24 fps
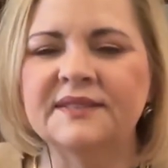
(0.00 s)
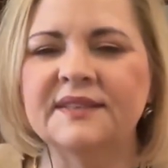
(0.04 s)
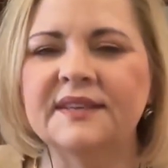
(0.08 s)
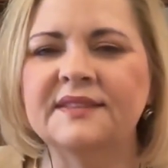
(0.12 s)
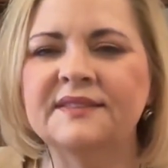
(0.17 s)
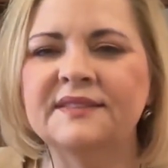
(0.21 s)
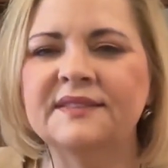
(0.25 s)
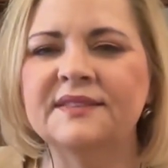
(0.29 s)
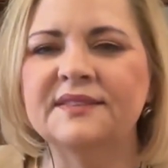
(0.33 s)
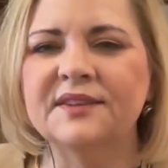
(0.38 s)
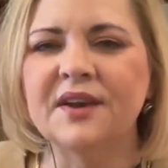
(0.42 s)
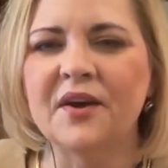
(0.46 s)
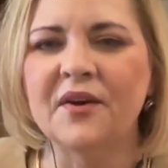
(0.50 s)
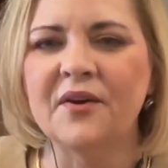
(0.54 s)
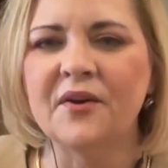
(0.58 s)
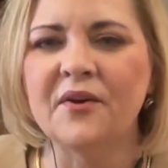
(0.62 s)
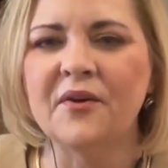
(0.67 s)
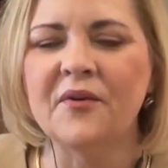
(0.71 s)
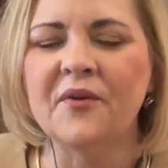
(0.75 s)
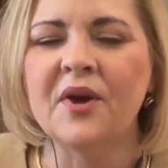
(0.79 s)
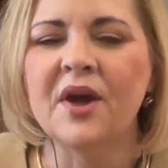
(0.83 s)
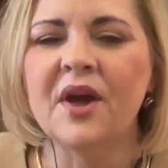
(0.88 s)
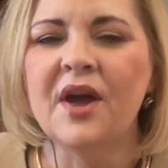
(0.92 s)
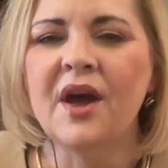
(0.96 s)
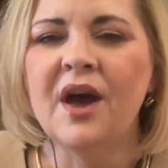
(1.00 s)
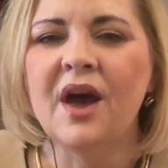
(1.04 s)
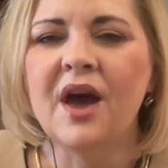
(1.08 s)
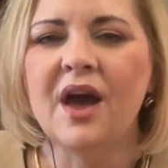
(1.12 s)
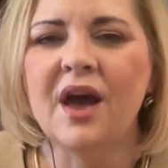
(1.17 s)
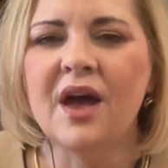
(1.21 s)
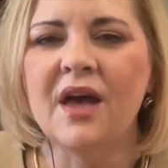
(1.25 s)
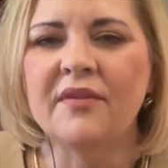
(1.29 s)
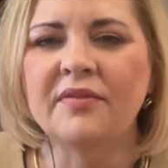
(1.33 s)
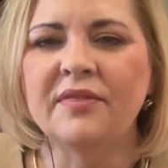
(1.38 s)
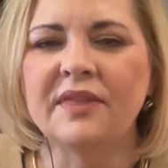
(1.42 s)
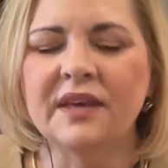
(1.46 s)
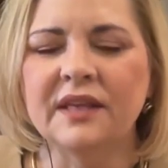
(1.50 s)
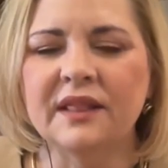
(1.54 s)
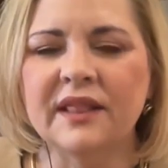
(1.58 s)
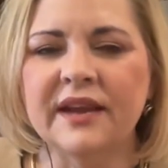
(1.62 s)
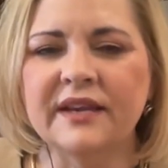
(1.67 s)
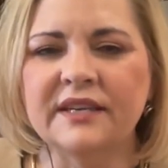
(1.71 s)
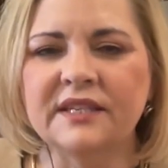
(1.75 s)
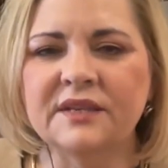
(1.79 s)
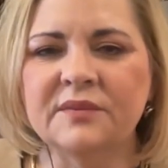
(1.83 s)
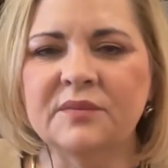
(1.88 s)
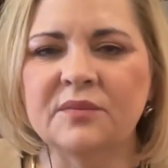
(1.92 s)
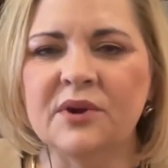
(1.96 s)
And so the
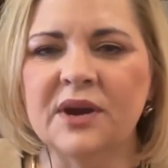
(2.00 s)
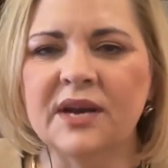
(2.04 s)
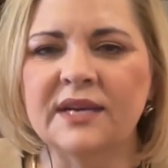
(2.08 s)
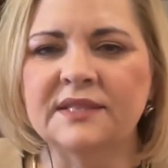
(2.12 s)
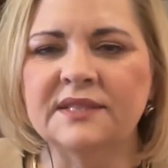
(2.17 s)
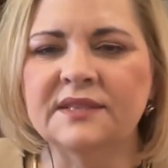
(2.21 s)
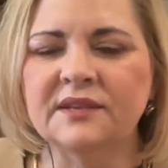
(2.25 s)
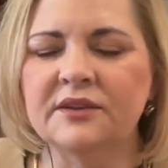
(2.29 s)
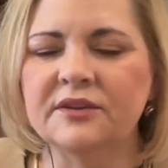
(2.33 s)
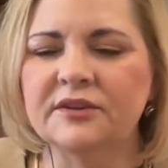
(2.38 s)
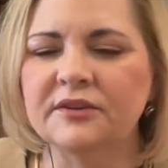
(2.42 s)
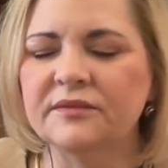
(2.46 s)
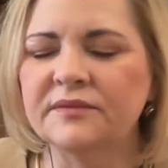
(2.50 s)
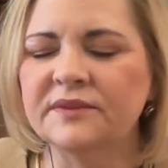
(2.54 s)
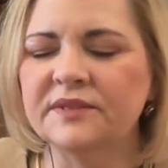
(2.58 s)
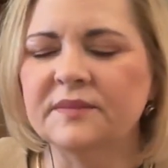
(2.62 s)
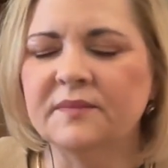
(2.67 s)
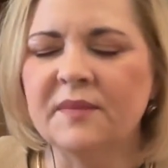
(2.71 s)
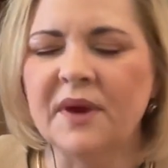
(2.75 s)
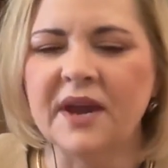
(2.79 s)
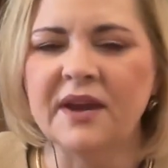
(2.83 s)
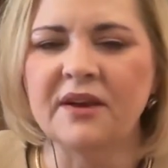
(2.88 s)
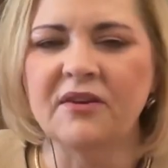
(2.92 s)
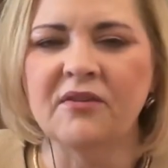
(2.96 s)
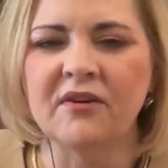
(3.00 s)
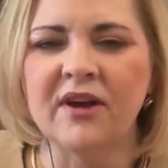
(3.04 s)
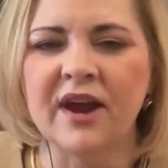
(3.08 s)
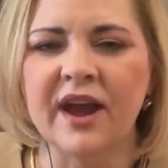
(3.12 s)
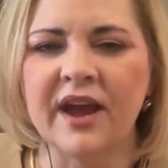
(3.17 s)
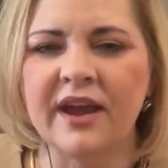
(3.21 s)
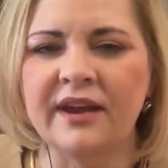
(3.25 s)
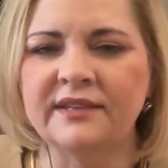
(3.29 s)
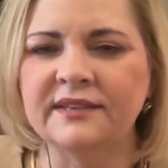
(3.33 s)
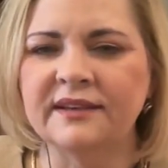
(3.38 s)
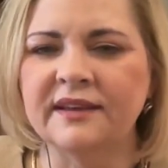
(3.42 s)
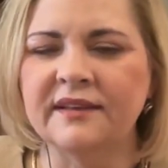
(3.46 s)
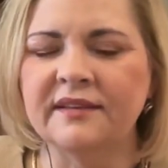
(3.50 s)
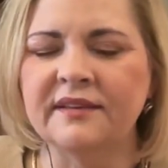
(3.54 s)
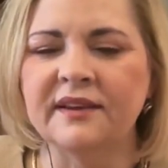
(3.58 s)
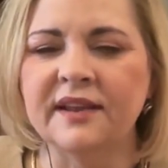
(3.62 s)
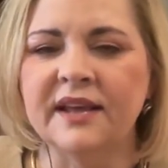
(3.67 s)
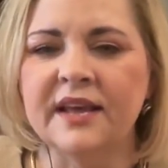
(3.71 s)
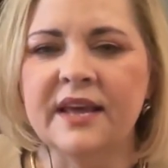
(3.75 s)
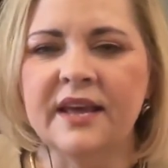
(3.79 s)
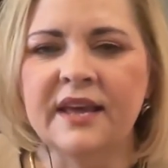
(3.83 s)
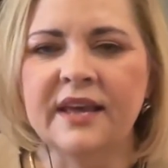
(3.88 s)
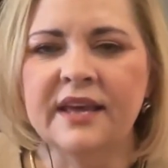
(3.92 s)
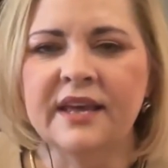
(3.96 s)
elected prosecutor was Mike Wright, and
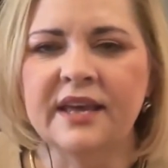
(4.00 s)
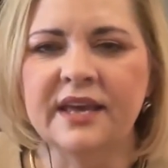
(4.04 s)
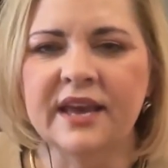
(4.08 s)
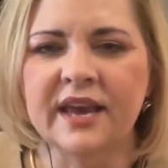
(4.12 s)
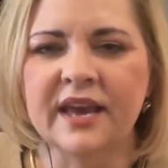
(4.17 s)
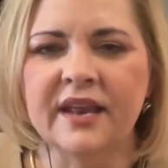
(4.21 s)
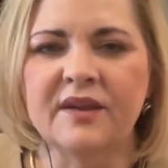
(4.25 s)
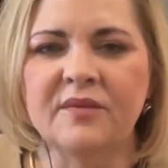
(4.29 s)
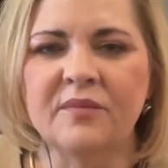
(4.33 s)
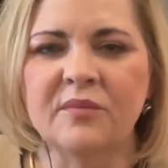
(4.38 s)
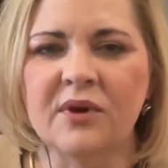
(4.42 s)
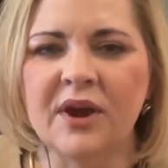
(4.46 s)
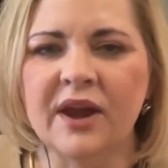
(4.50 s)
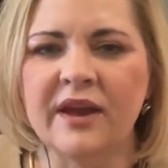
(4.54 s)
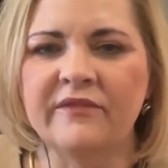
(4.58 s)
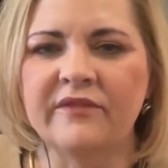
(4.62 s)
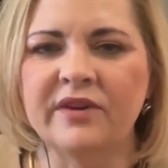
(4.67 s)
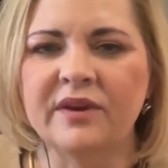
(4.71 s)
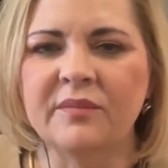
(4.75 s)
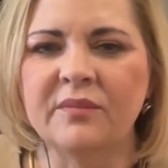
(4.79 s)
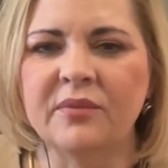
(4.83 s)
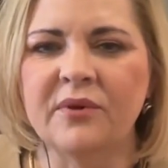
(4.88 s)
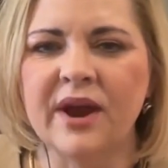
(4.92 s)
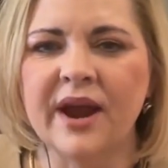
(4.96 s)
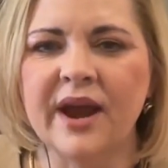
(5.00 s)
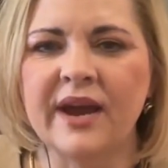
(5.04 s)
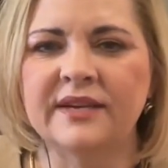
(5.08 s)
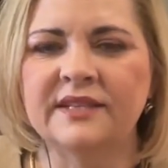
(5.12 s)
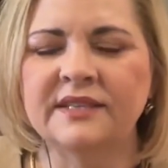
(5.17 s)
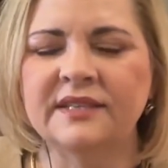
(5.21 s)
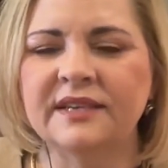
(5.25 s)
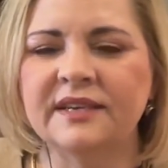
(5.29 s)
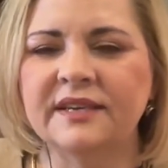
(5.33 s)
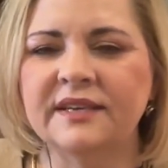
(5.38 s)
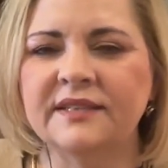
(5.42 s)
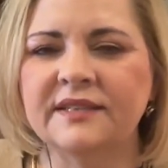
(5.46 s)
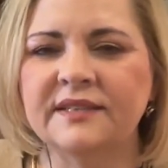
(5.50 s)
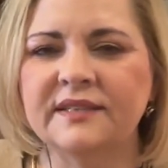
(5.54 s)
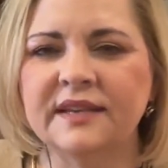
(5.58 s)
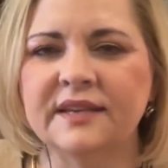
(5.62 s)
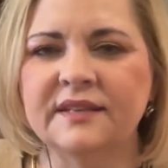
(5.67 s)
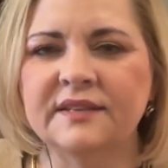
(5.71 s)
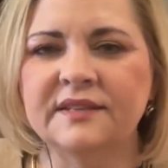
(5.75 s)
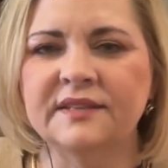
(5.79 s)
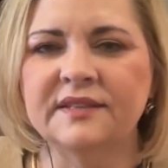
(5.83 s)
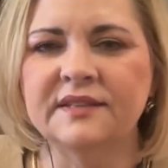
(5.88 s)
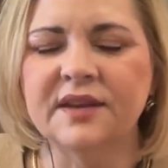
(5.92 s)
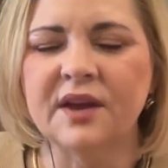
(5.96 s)
he had a private practice.
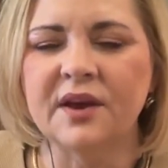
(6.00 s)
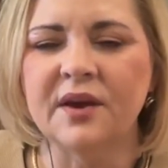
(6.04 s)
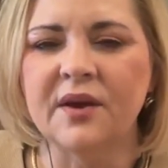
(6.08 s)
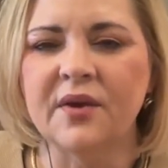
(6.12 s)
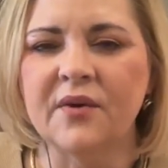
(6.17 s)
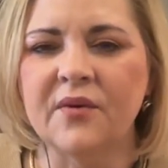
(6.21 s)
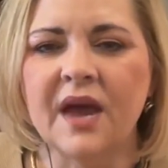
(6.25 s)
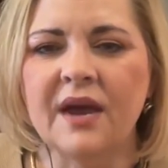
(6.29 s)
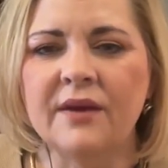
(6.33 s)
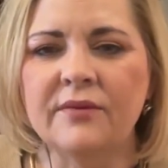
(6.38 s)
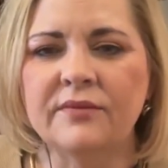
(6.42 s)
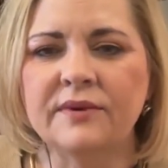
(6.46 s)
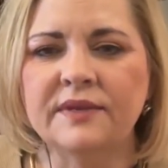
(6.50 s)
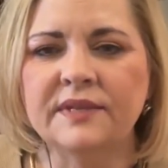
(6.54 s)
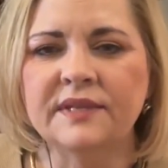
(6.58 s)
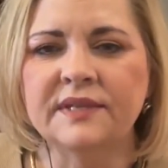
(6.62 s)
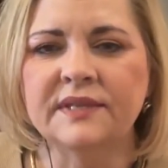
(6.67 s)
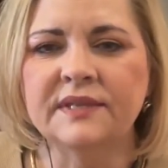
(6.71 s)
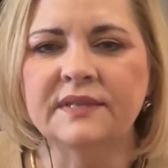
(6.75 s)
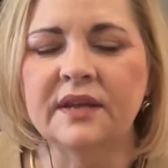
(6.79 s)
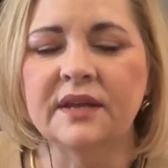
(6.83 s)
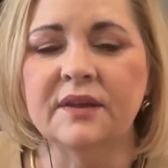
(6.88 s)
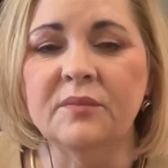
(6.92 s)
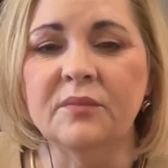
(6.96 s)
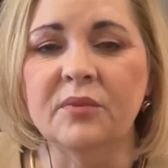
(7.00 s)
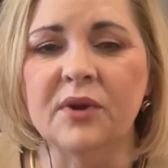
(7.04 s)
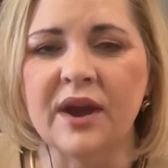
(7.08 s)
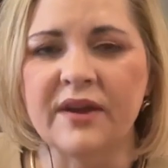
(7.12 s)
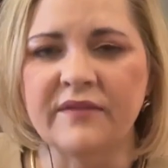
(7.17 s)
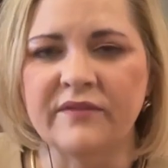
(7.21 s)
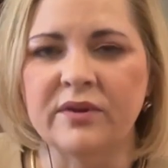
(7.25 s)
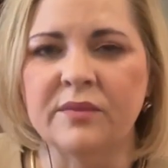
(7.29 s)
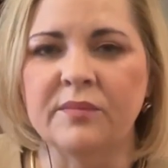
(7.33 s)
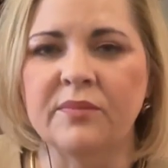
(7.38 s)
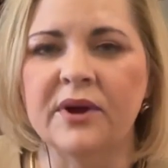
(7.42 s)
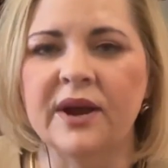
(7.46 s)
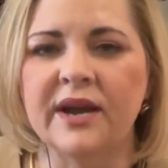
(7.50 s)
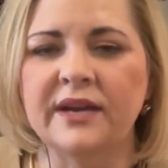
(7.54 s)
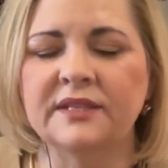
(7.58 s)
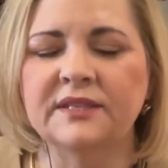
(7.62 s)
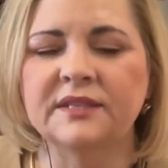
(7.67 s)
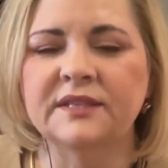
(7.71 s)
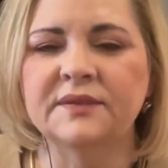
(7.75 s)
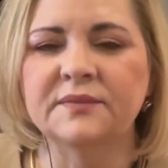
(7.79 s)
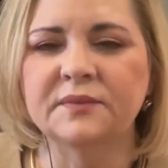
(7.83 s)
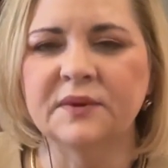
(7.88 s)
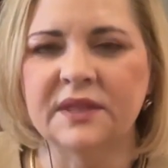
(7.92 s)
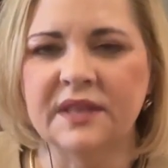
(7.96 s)
And so I was in private
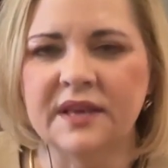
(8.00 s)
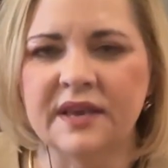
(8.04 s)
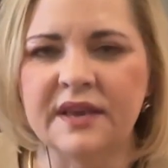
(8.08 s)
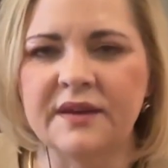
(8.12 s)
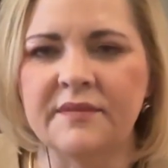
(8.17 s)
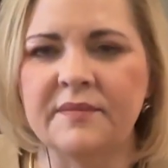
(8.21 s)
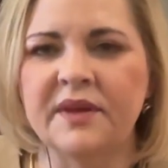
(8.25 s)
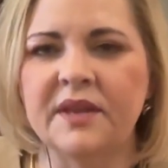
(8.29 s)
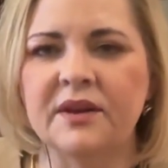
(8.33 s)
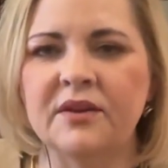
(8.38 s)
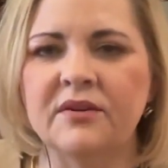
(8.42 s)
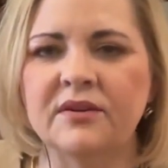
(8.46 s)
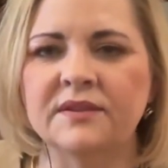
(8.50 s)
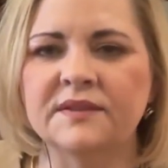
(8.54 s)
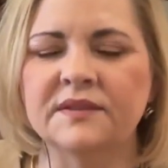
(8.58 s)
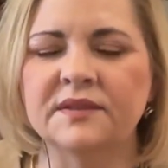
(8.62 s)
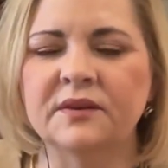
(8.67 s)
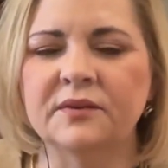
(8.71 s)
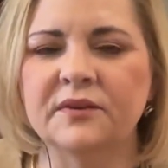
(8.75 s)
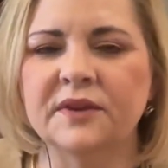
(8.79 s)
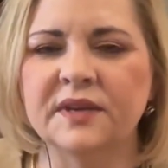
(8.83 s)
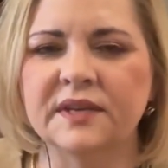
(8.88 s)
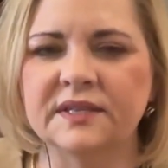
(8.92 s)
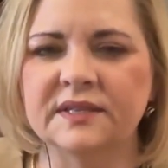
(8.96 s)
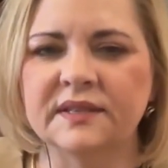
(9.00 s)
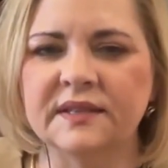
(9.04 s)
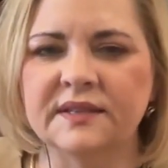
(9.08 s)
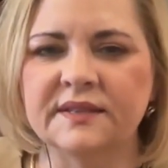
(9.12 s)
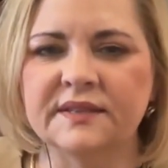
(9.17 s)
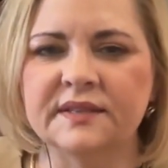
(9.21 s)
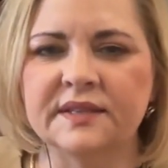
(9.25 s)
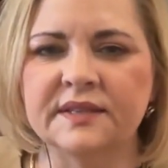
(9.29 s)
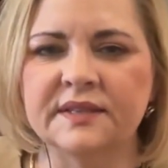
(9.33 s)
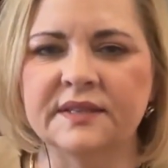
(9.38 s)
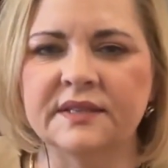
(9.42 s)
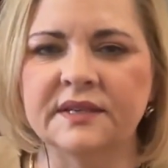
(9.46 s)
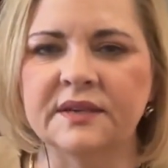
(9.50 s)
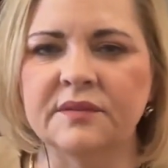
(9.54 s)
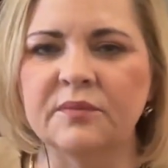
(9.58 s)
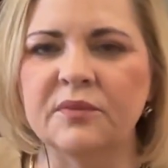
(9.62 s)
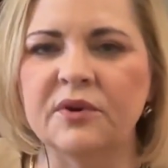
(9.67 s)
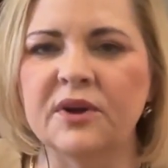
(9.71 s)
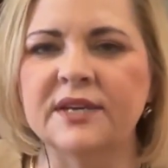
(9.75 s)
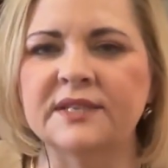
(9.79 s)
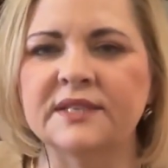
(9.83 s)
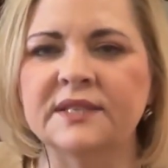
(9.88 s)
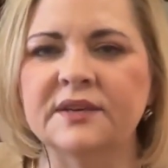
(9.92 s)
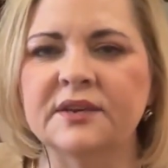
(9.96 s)
practice with him and also his assistant
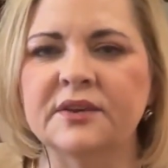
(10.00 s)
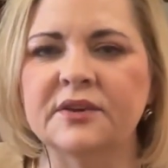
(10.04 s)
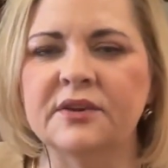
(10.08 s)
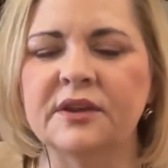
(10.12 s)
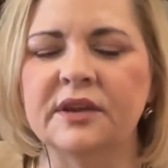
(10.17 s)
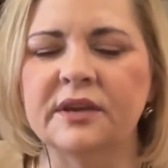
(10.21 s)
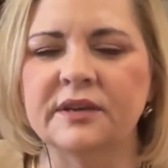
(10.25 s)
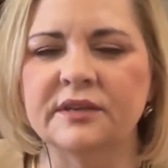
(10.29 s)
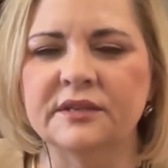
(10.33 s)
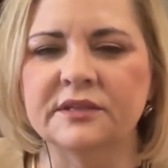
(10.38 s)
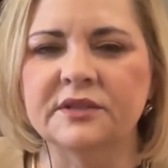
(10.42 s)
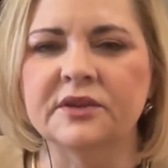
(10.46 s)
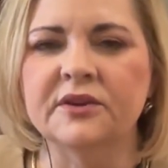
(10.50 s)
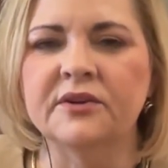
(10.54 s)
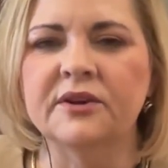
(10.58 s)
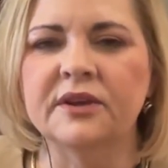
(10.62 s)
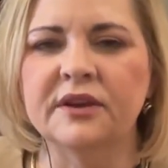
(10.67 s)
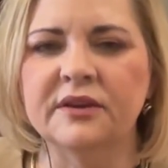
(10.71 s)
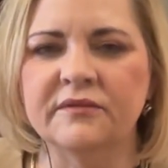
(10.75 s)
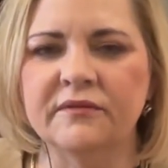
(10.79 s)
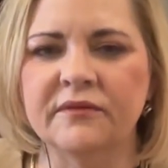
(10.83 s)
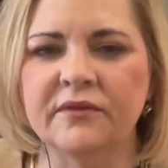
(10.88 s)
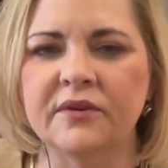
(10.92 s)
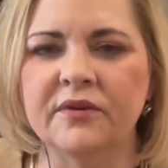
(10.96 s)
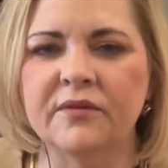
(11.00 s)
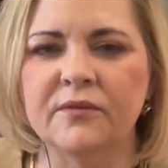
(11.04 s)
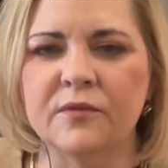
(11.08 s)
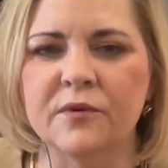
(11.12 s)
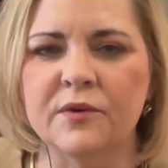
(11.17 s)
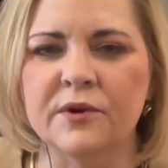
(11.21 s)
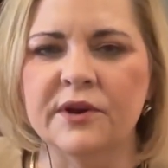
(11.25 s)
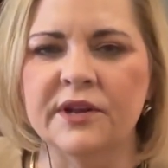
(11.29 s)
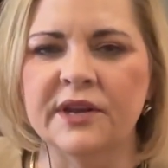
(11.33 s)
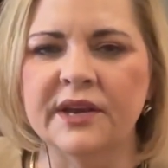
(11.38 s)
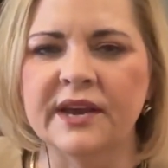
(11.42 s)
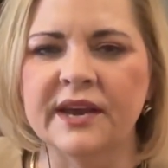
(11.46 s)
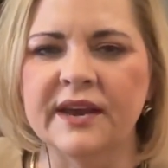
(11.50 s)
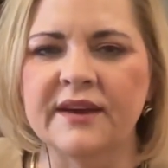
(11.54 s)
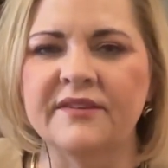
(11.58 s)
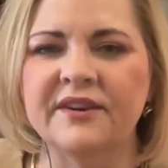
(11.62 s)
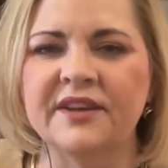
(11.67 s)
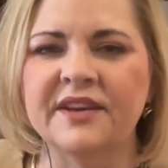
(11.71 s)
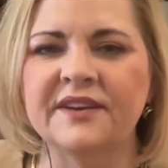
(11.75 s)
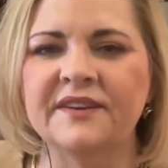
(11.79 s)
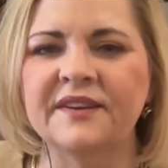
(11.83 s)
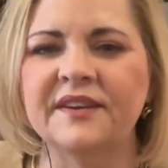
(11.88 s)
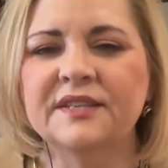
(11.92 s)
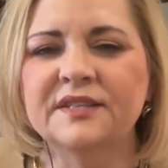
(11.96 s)
prosecuting attorney for Warren County.